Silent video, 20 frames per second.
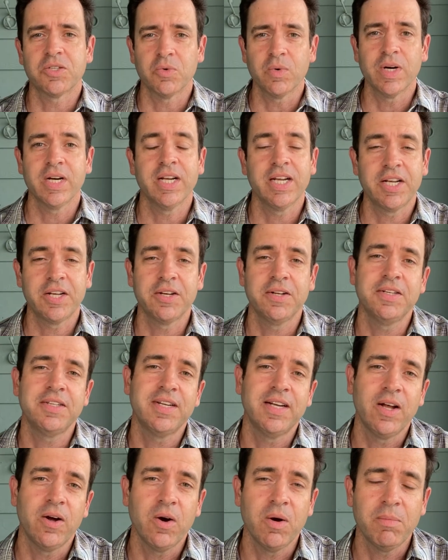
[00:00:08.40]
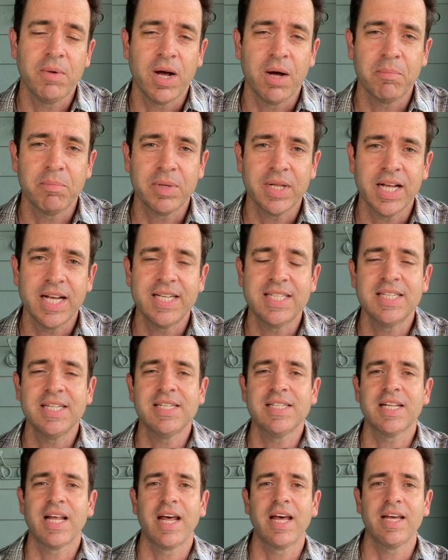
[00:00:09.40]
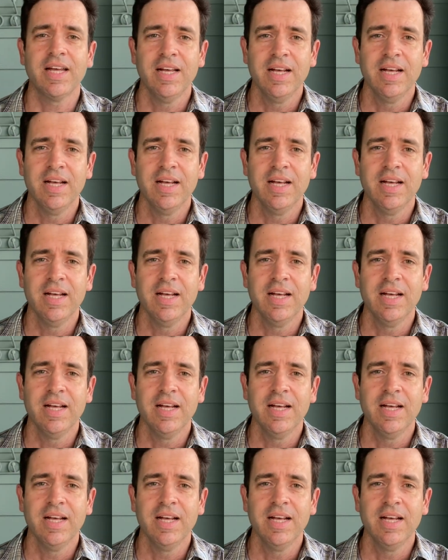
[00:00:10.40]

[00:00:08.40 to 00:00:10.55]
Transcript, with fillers: really good to know about places like